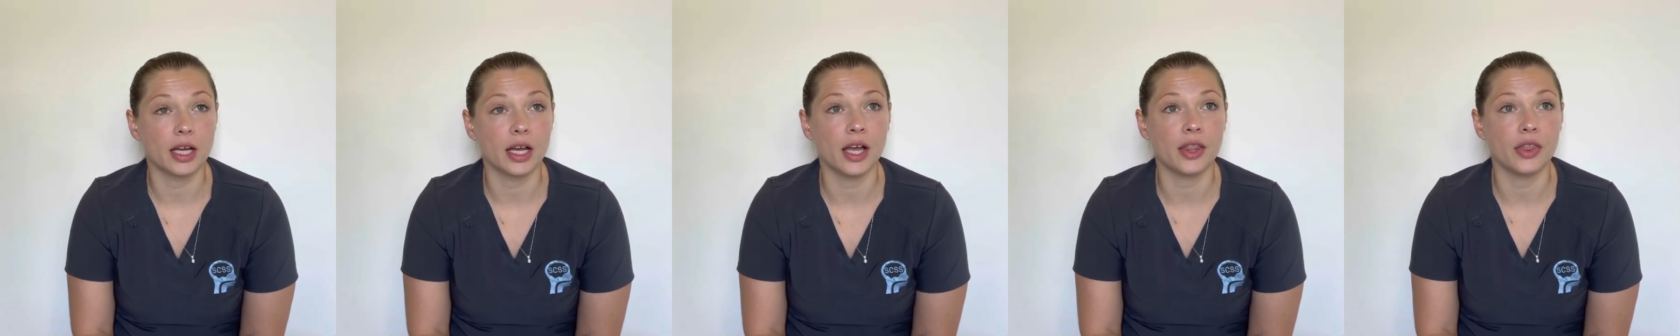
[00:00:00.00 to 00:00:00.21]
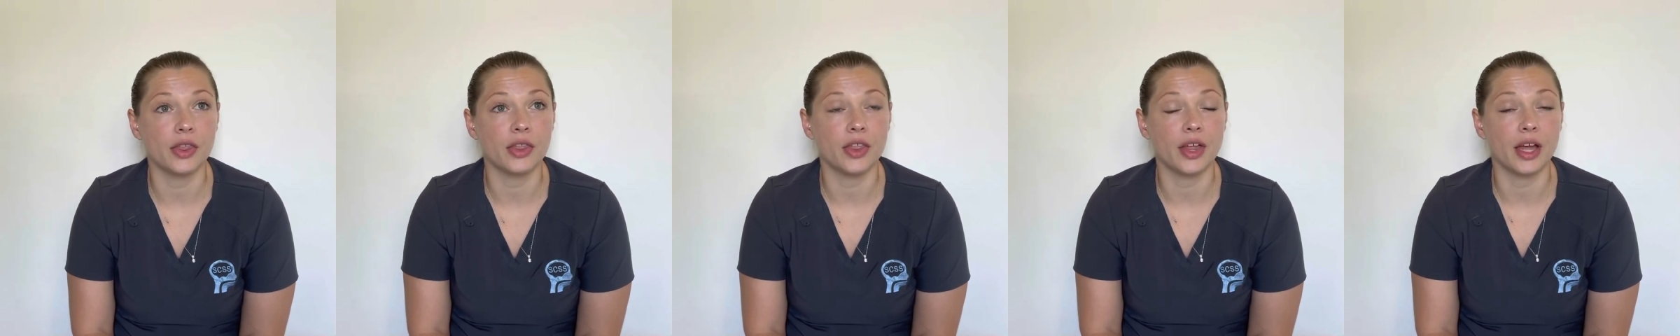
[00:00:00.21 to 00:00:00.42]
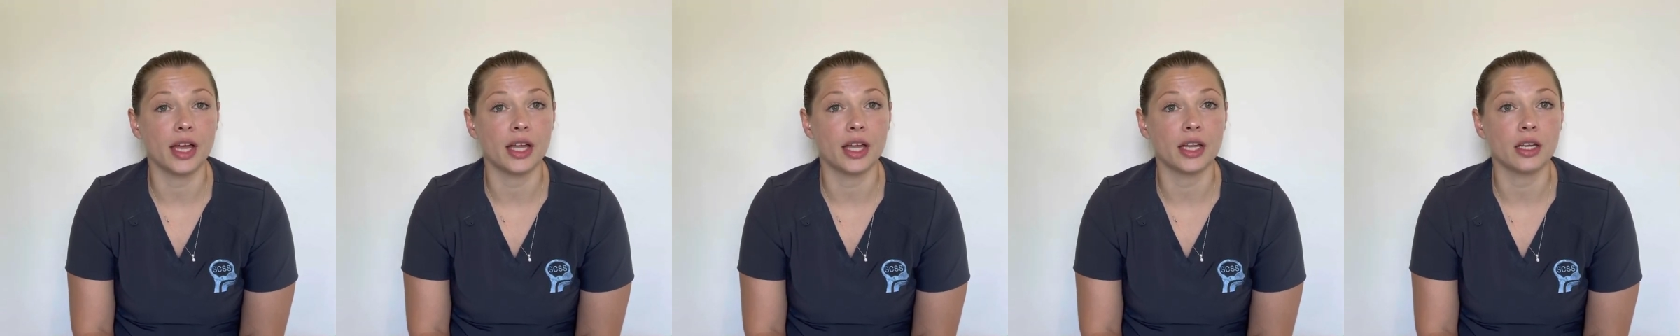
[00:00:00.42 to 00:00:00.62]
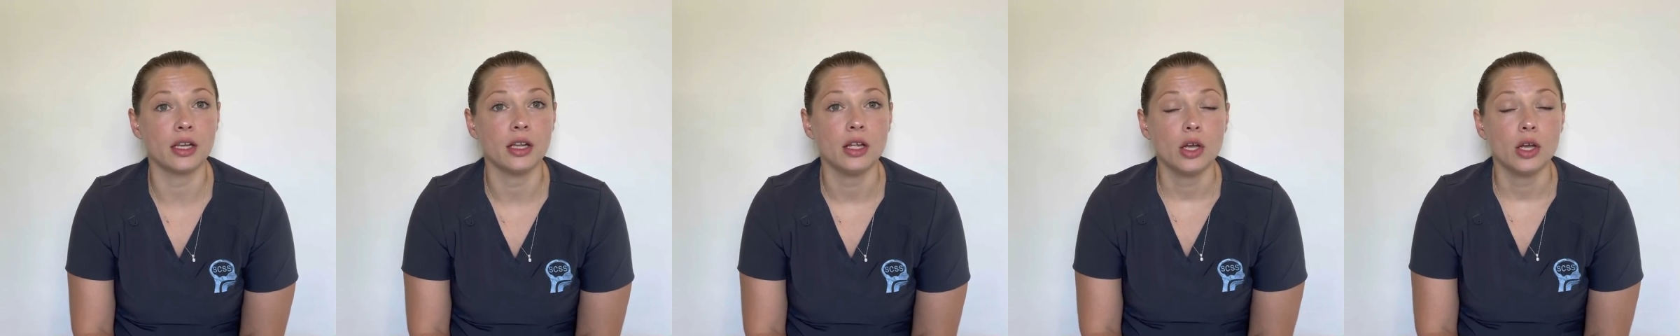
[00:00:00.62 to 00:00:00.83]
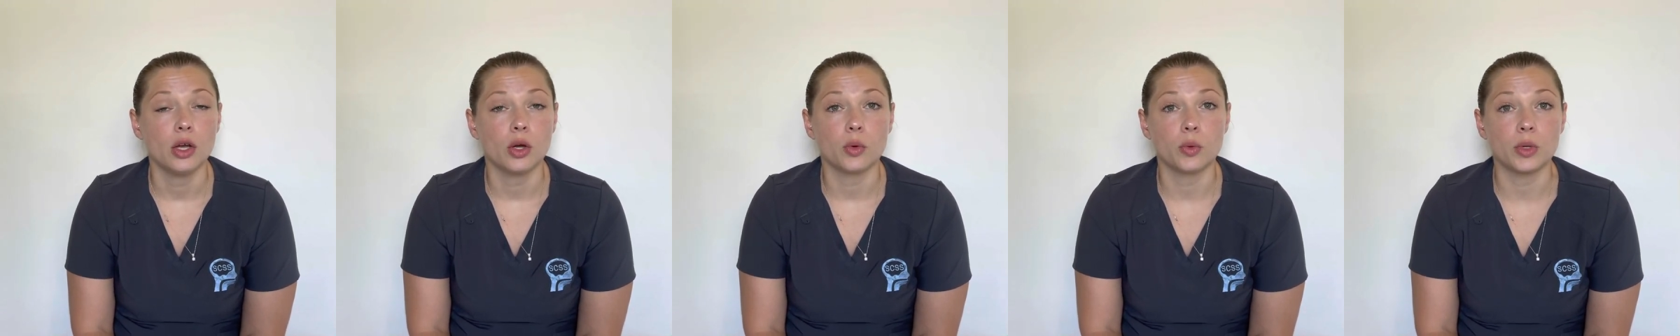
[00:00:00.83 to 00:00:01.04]
And then
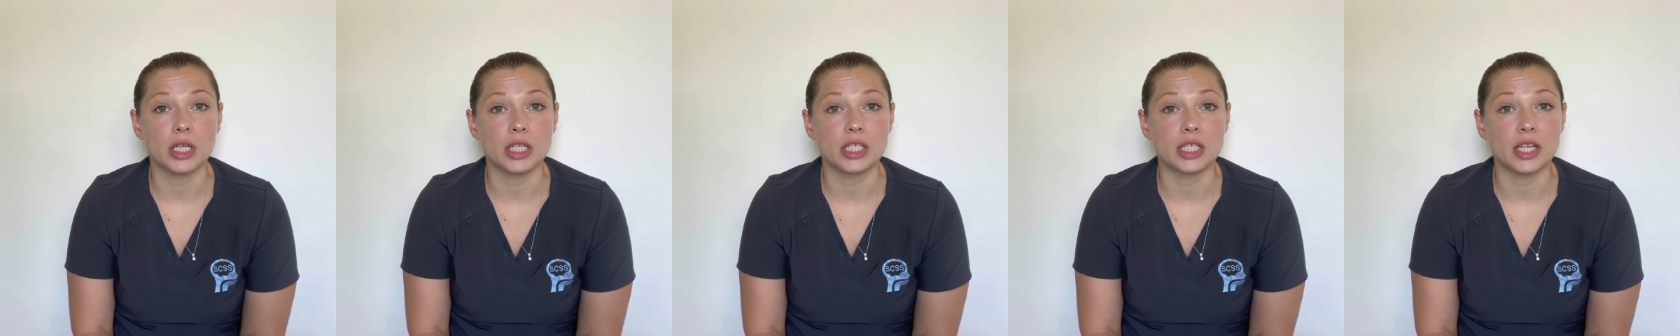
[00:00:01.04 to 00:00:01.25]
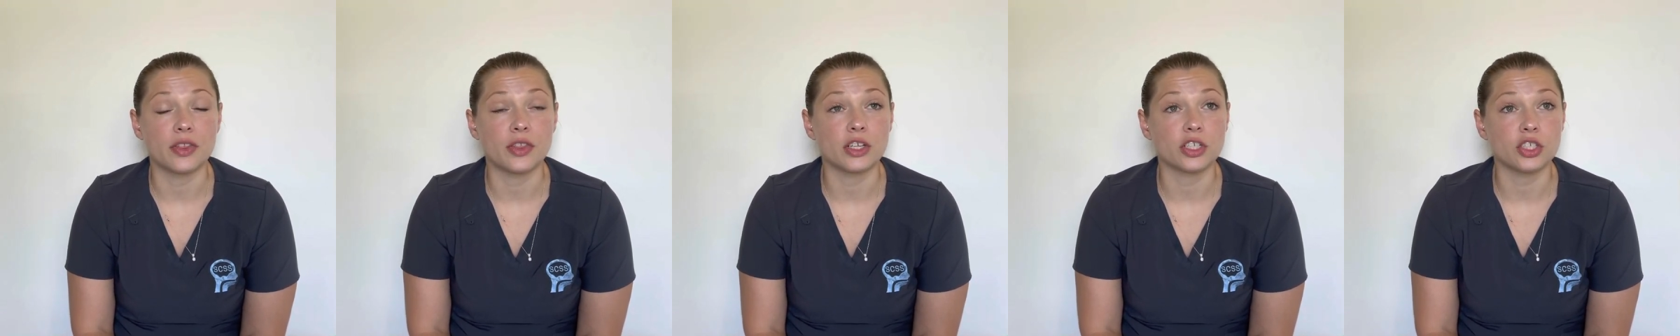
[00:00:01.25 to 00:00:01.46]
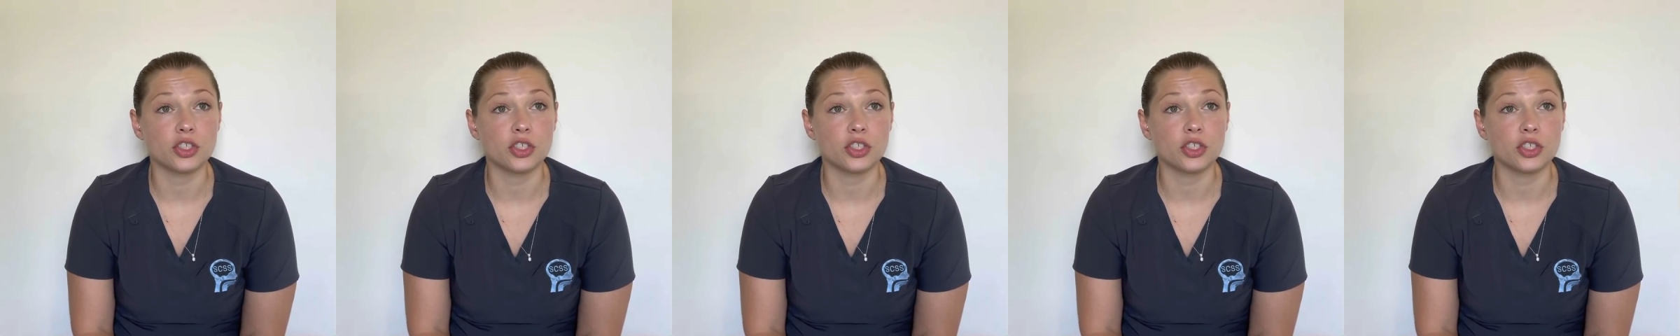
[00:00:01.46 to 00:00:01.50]
we did the